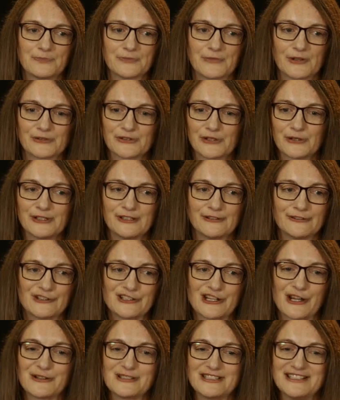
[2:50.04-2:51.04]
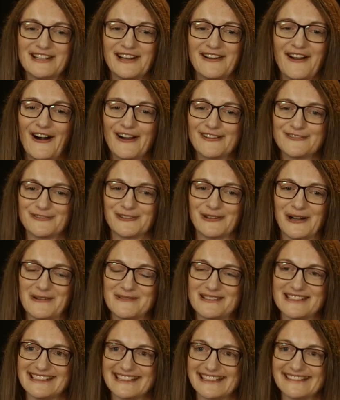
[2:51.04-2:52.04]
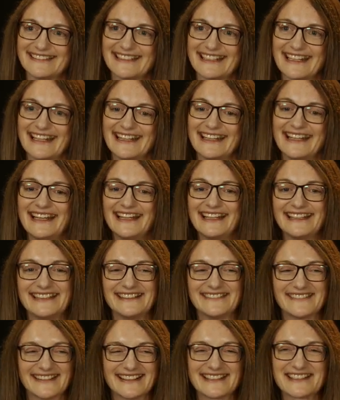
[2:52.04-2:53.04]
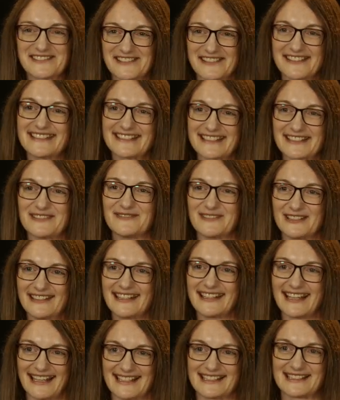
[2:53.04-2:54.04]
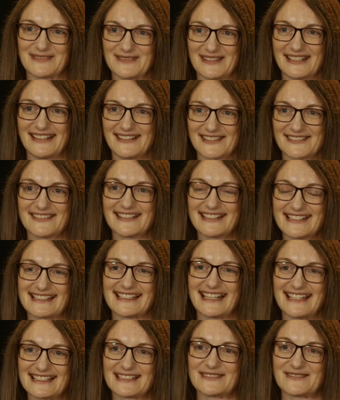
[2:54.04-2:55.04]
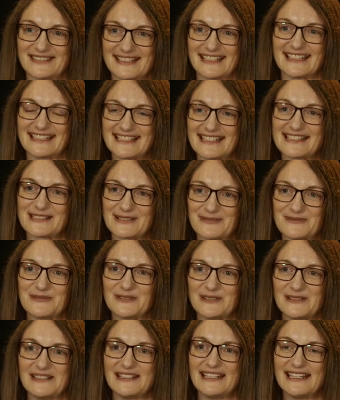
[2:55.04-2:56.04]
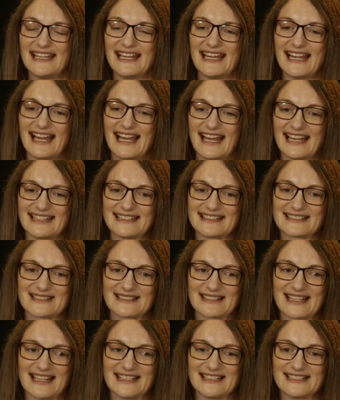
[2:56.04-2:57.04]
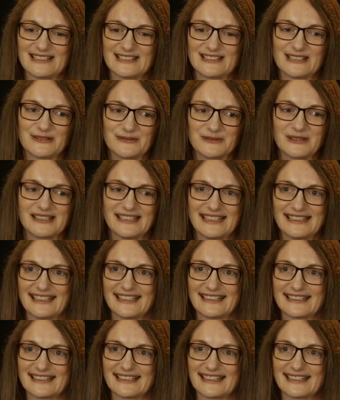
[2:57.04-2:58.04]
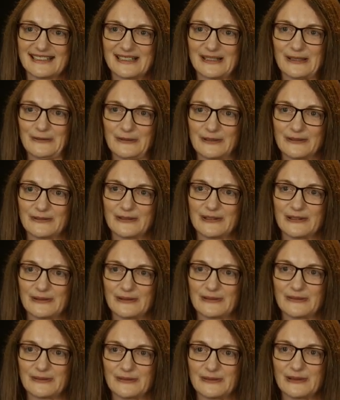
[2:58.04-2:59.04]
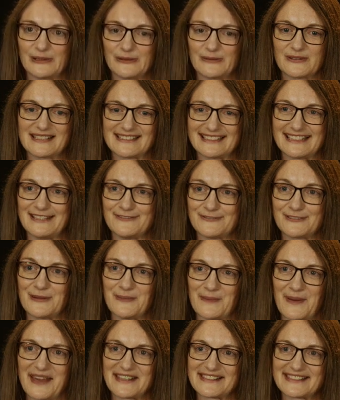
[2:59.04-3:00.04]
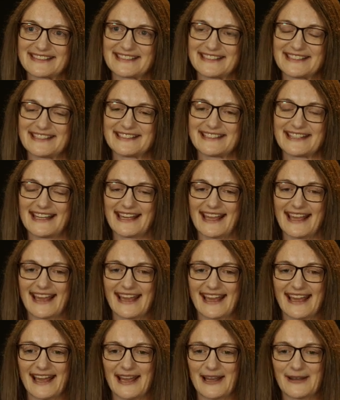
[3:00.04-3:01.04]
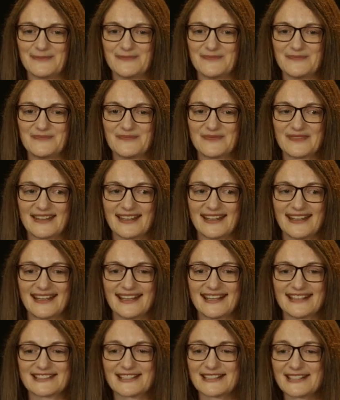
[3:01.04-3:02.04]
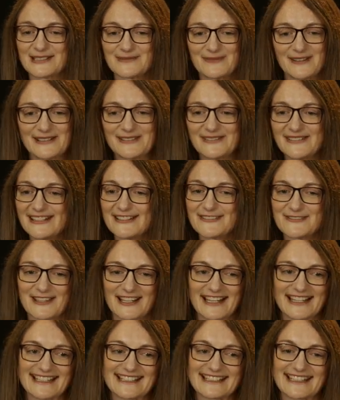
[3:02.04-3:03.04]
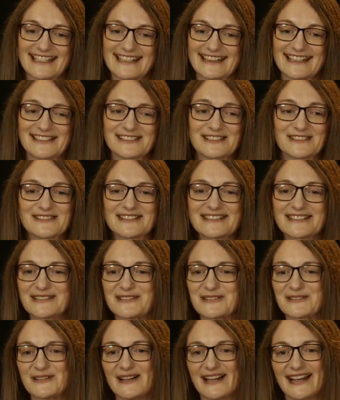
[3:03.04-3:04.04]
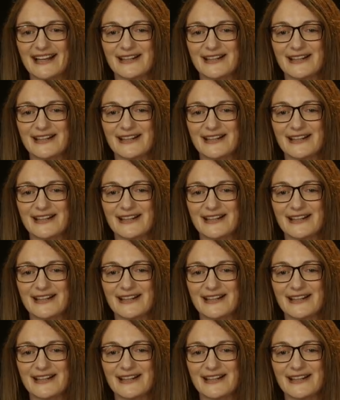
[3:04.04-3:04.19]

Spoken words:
although you've chosen an odd form to do it in, you are trying to communicate something, you're trying to say something to someone, and you do worry that no one will receive the message. So there's been all of that, and there's also